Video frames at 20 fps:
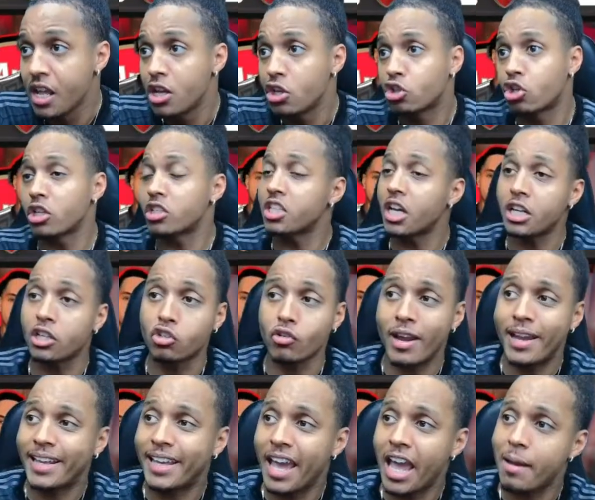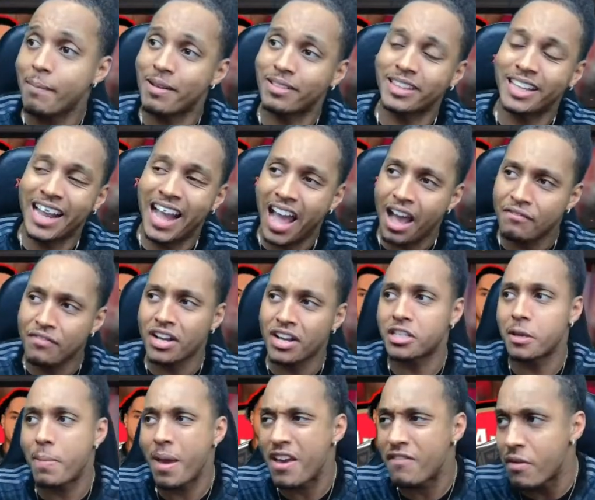Trossard, great game. I think Havertz a
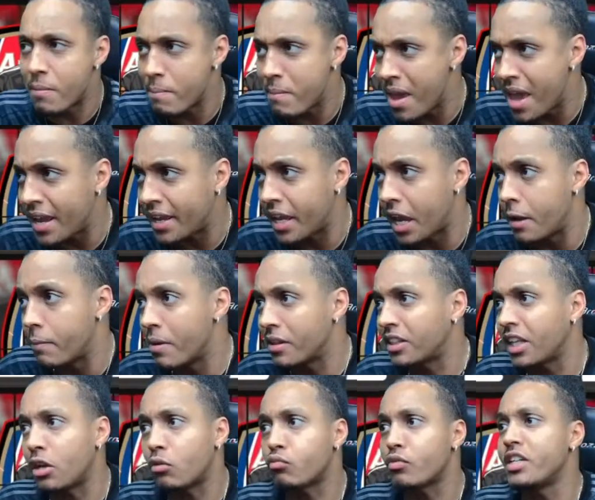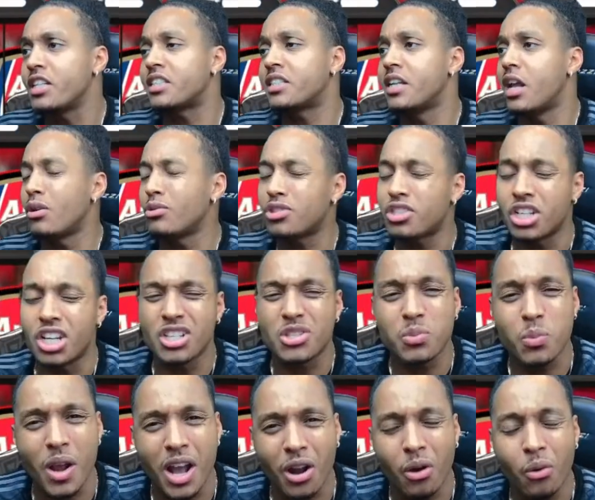bit of a mere game. I think Reece Nelson as
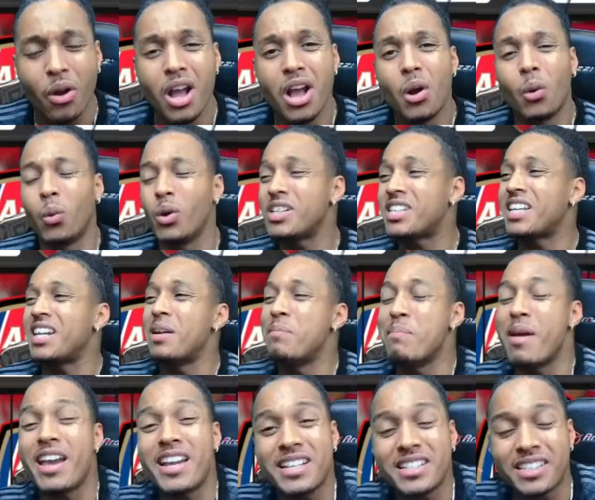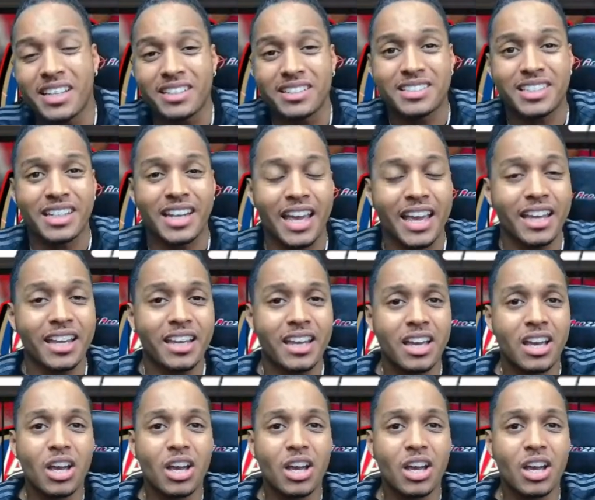well wasn't amazing today.